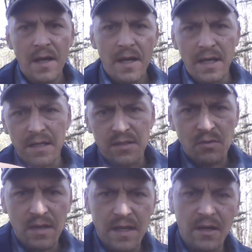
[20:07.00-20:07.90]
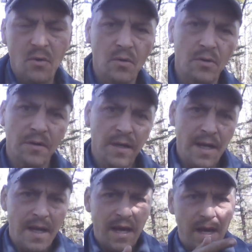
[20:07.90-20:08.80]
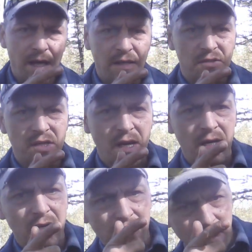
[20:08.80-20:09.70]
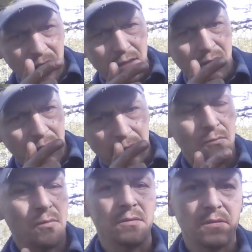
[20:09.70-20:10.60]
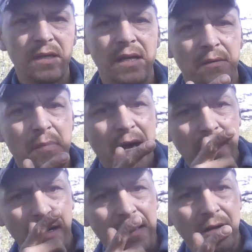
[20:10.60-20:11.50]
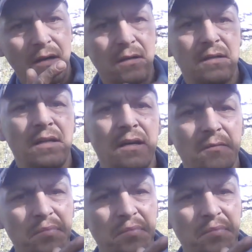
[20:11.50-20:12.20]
He gets around that corner and he's standing and he, uh, well, leaning back kind of on a knelt